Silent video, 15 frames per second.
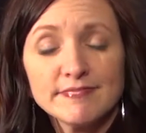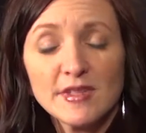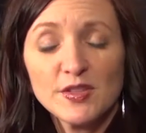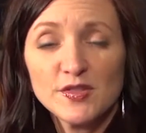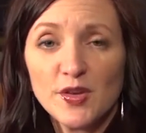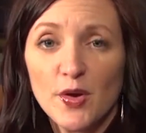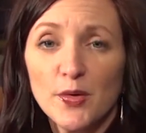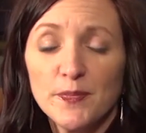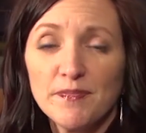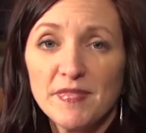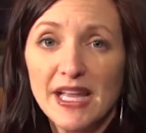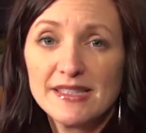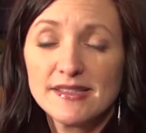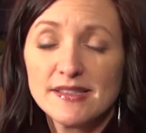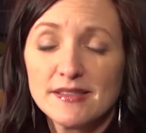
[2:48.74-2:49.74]
So
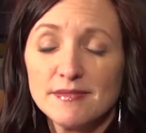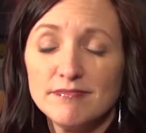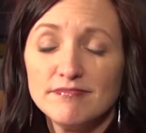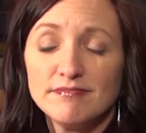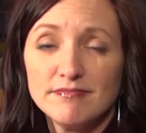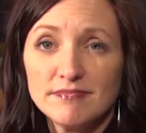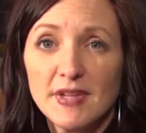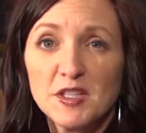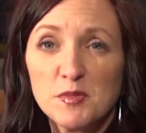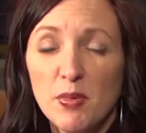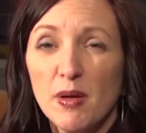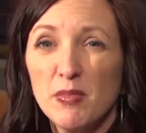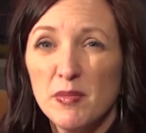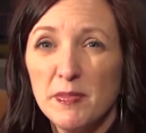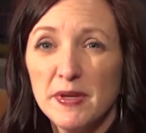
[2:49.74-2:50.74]
that's
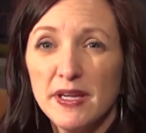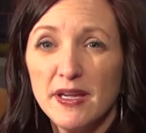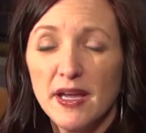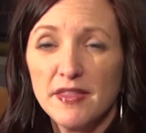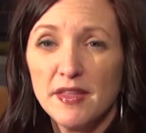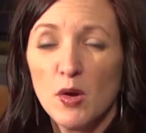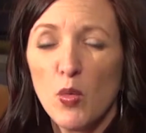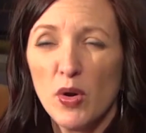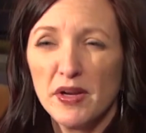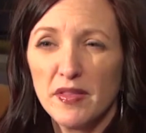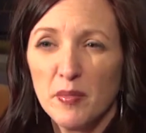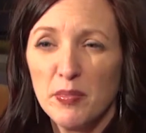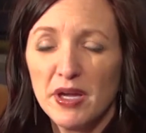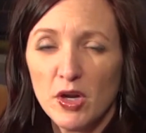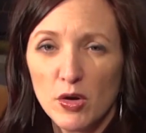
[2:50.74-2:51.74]
probably, I think, one of
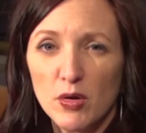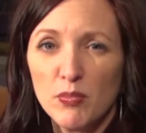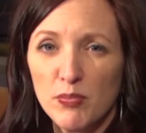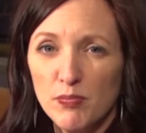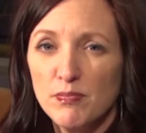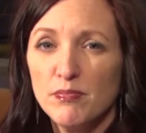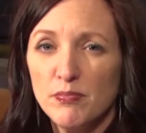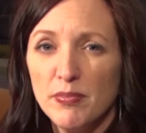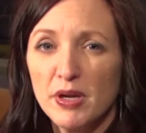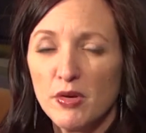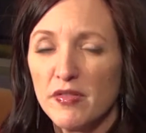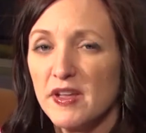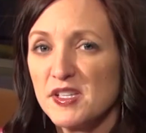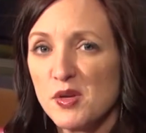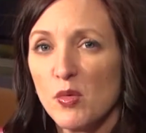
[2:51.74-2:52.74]
the bigger
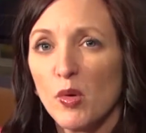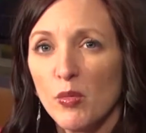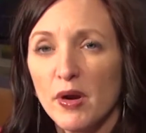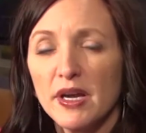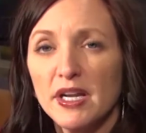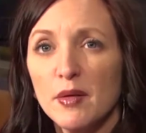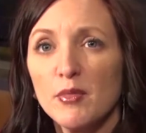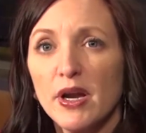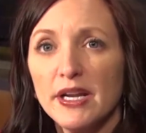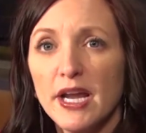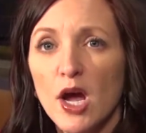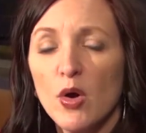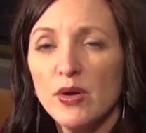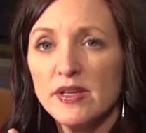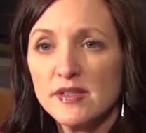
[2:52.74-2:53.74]
things that we're working on right
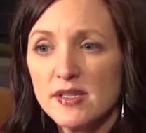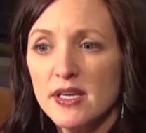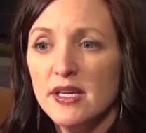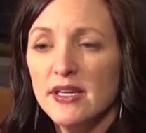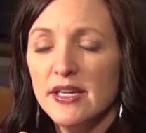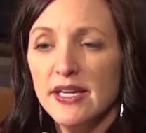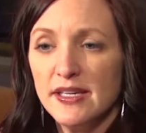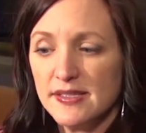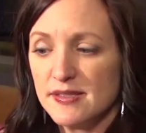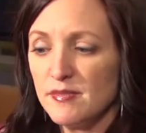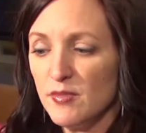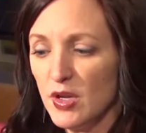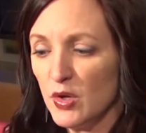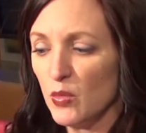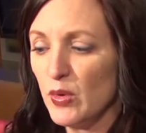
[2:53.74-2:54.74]
now is
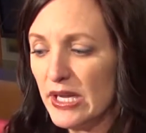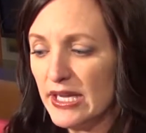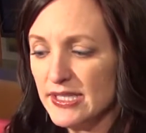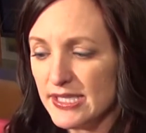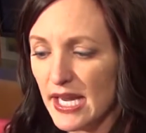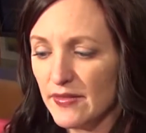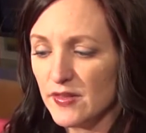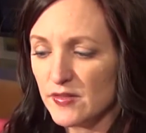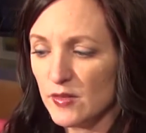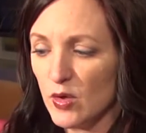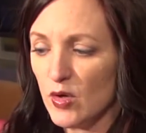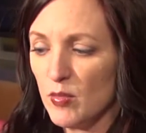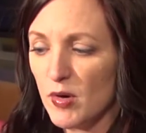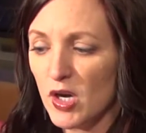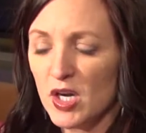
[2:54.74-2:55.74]
we contain this
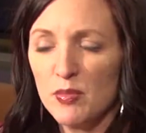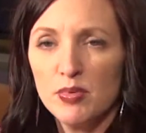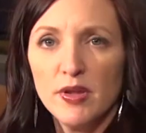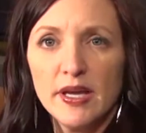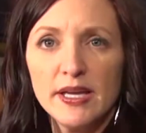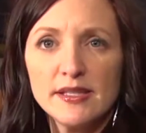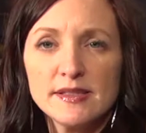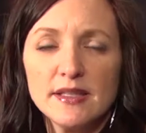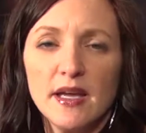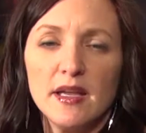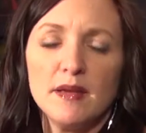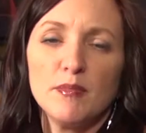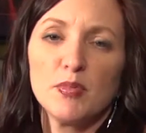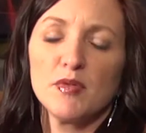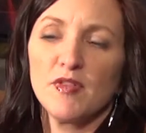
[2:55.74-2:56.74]
local marketplace
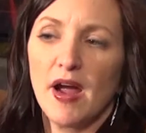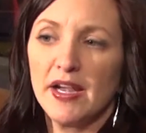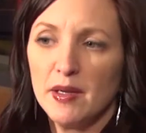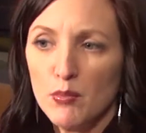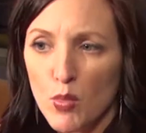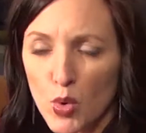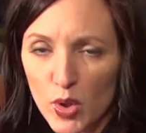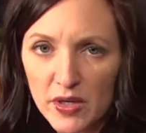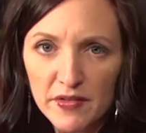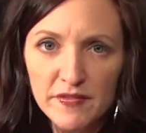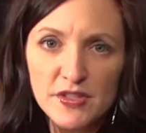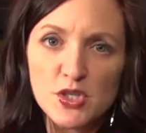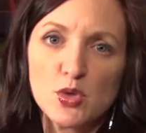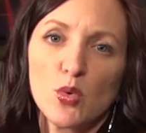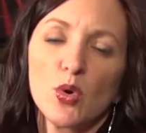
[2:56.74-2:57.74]
and providing more
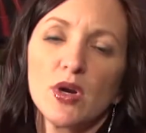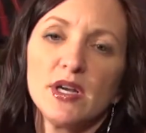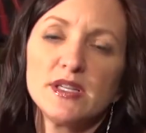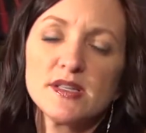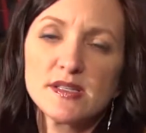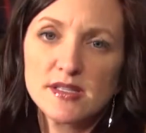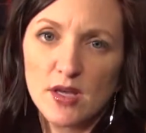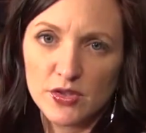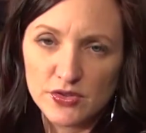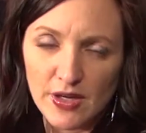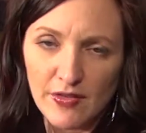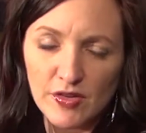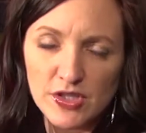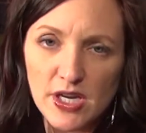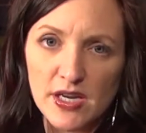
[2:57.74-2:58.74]
inventory to sell to
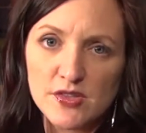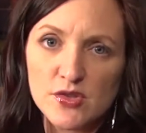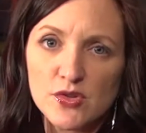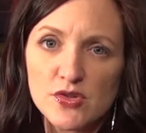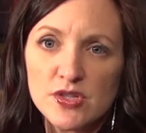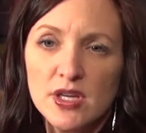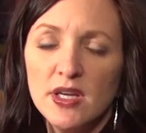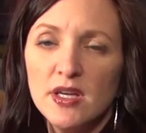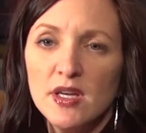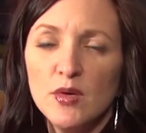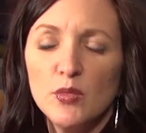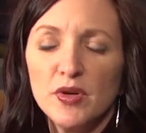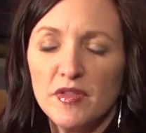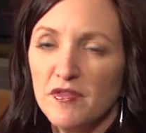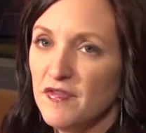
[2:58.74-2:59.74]
advertisers
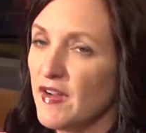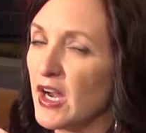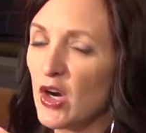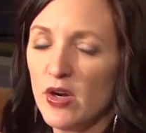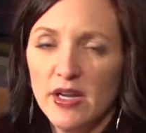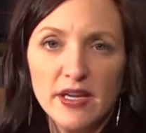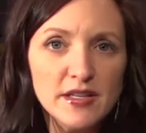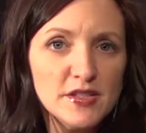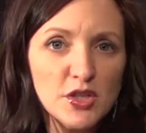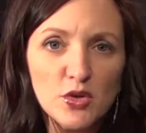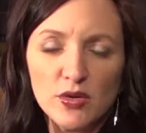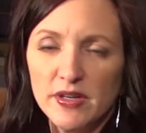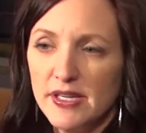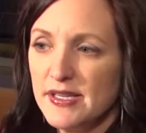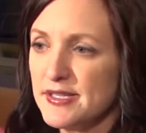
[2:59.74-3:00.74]
with varying
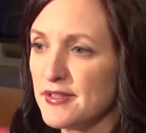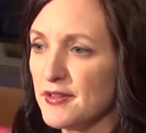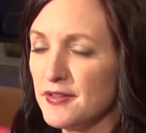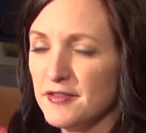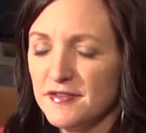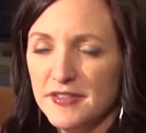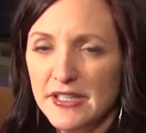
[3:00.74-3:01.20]
degrees of